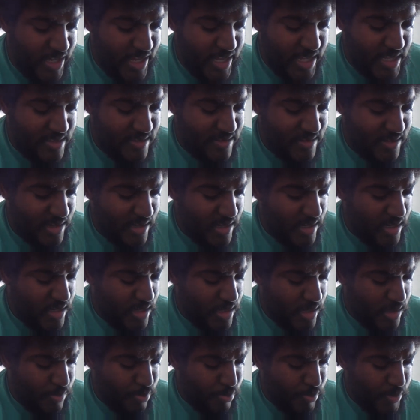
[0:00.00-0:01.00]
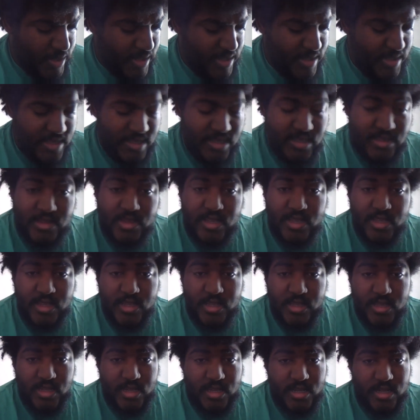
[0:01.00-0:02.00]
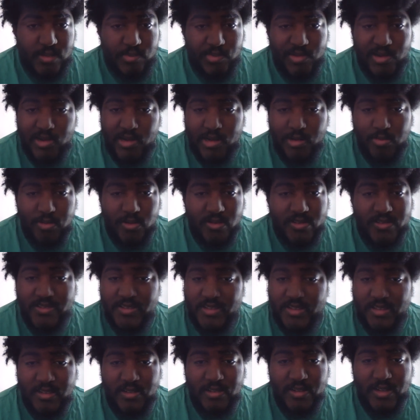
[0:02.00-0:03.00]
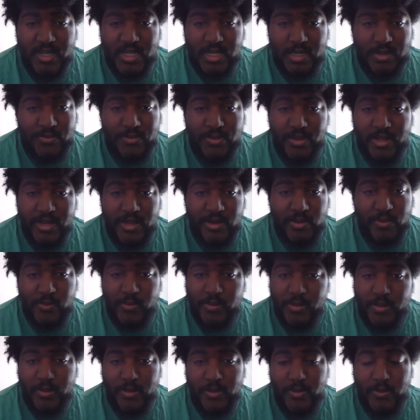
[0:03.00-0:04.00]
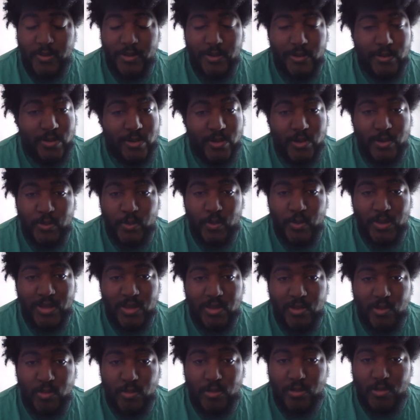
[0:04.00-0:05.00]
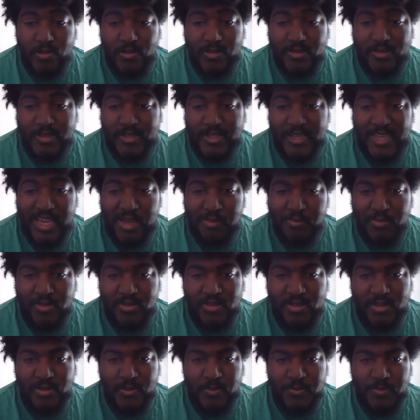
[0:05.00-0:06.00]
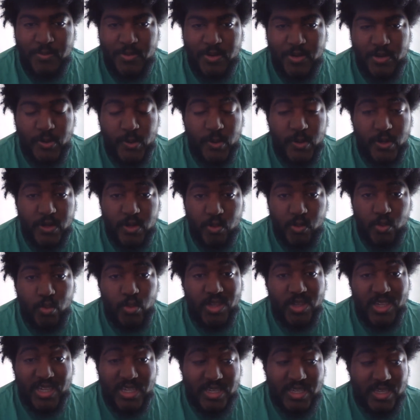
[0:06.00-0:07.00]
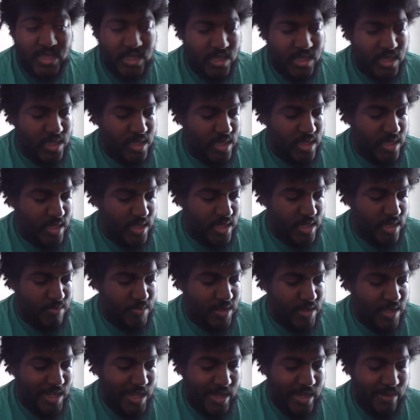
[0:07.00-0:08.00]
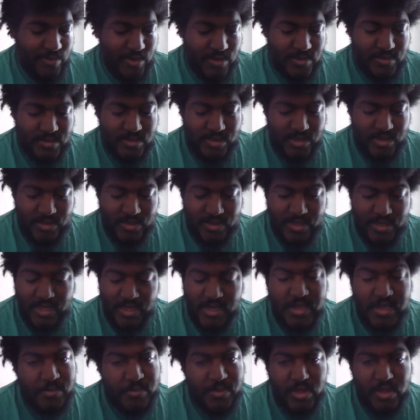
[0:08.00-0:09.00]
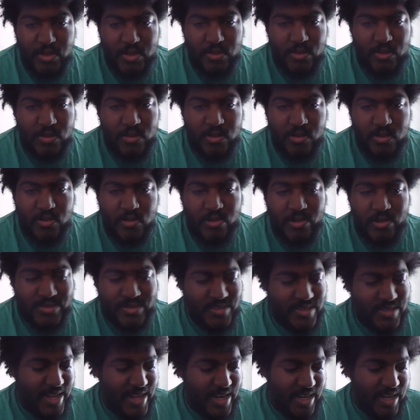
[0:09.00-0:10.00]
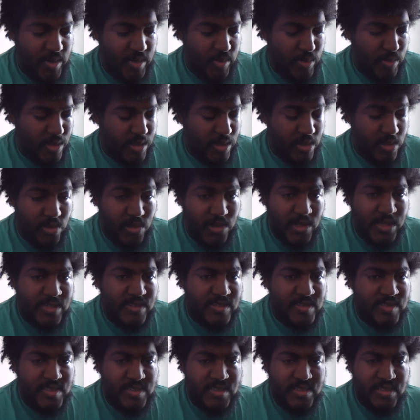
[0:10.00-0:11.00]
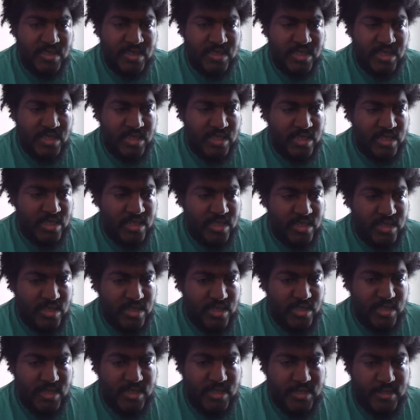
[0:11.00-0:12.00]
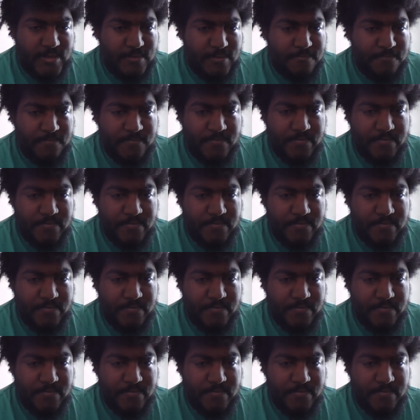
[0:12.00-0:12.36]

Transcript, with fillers: yet, but um, Auburn's still undefeated. We don't know what in the world's going to happen to them during the week. Um, obviously, if they come in on Saturday with a loss, um,